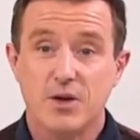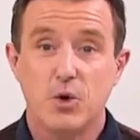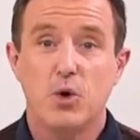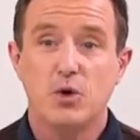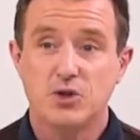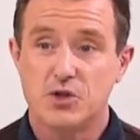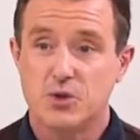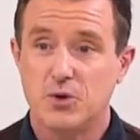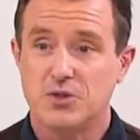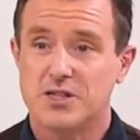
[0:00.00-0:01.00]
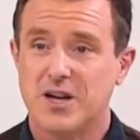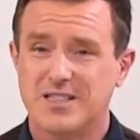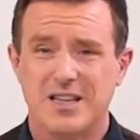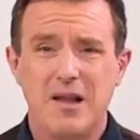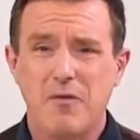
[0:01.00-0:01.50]
gorgeous, gorgeous
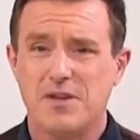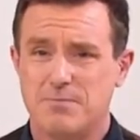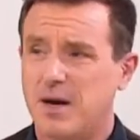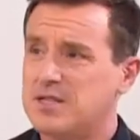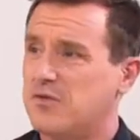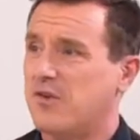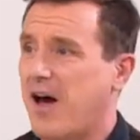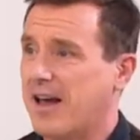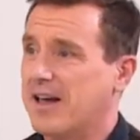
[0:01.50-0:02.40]
cards. I love this butterfly.